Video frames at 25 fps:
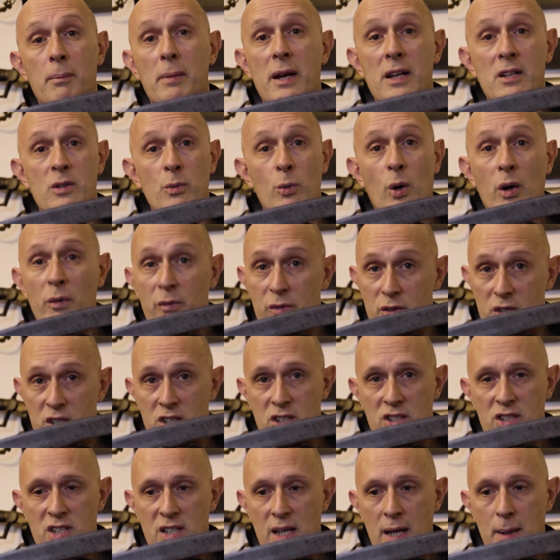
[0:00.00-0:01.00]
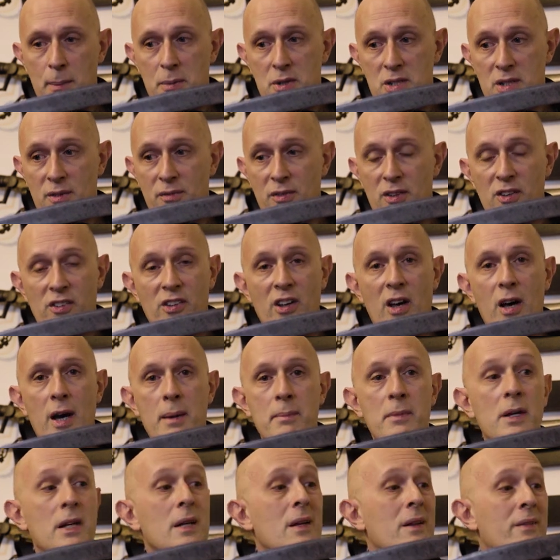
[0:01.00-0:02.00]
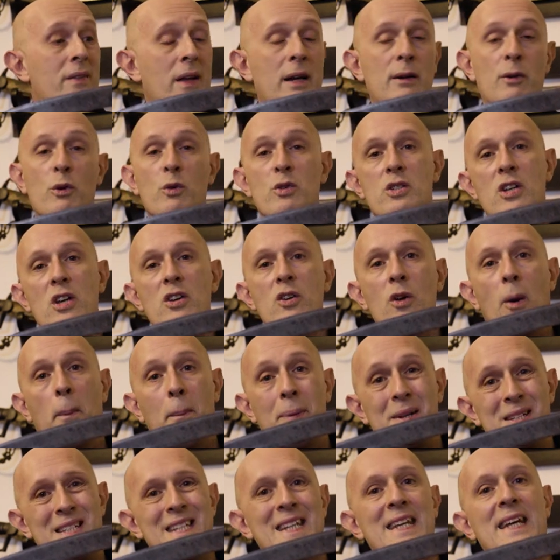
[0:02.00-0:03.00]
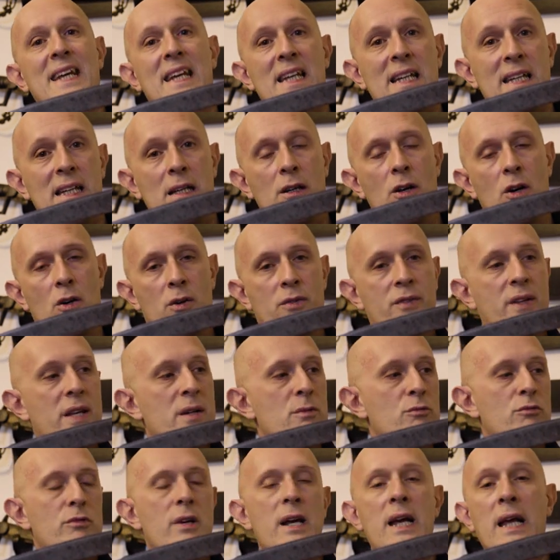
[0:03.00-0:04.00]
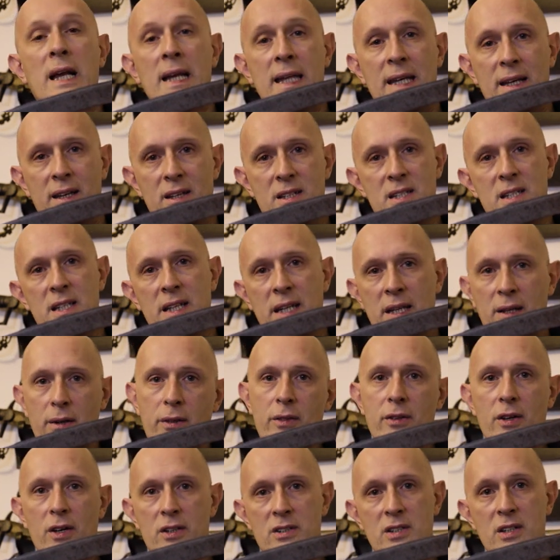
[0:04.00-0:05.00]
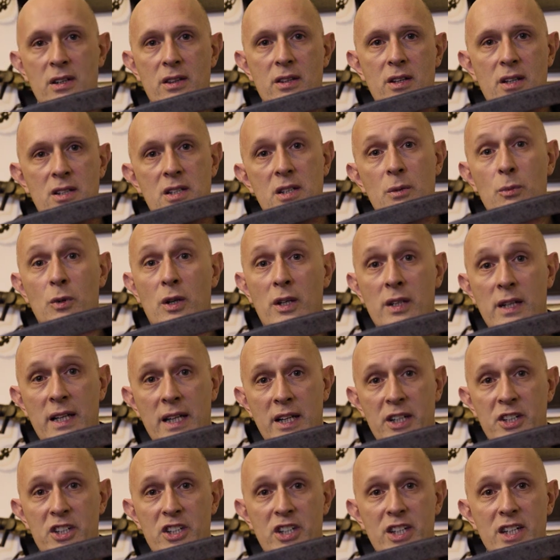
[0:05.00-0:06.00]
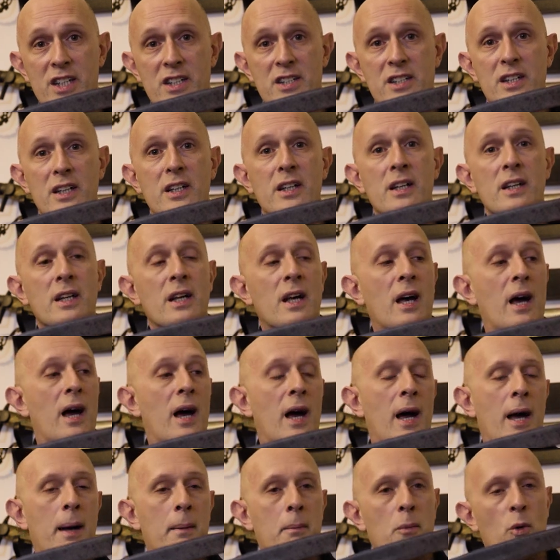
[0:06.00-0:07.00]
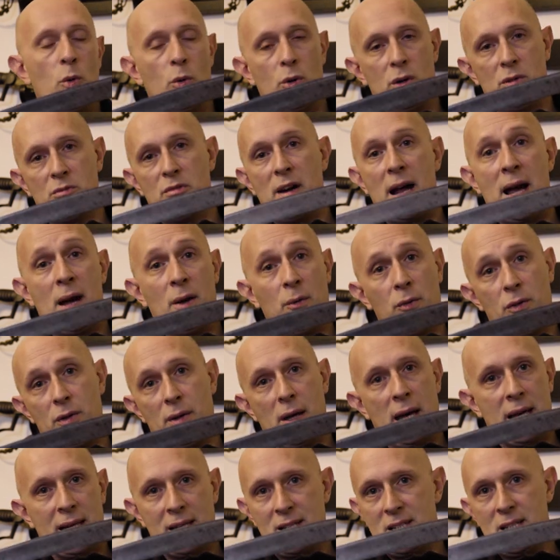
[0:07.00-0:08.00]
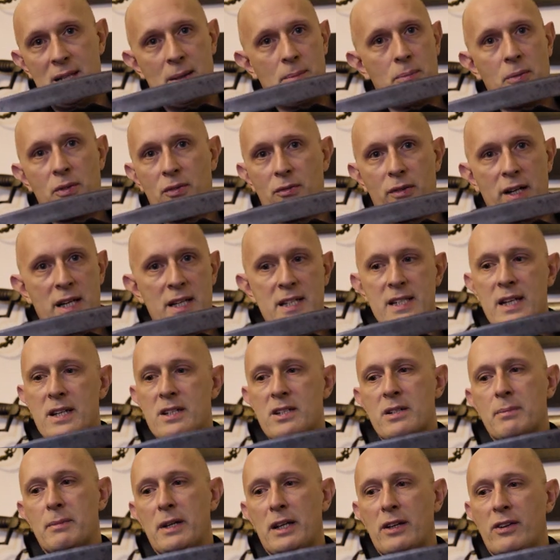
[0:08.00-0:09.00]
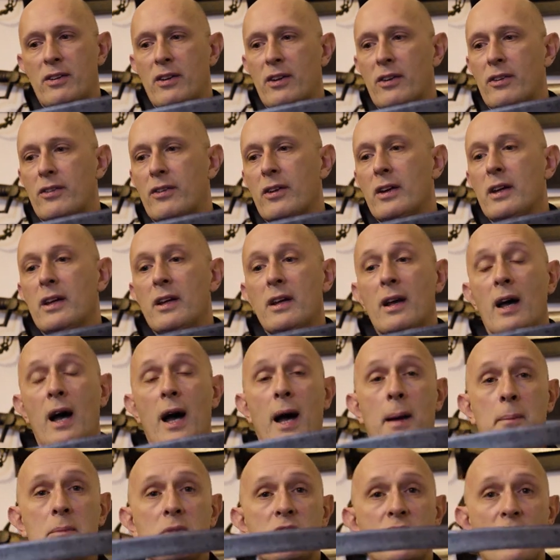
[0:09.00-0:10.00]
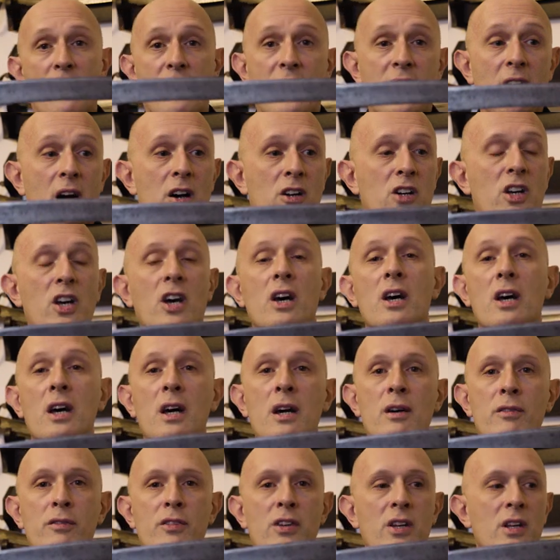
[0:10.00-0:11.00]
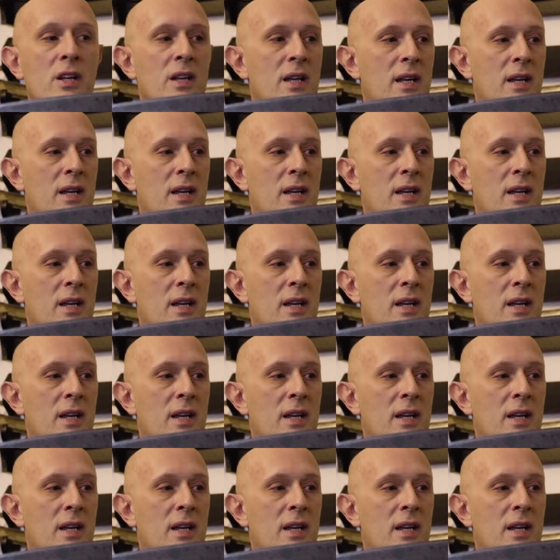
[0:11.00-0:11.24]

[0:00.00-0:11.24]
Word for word: compared to officers' sabres of the time. They're also not particularly long. They rarely exceed 31 inches, or around 83 centimetres. So they are curved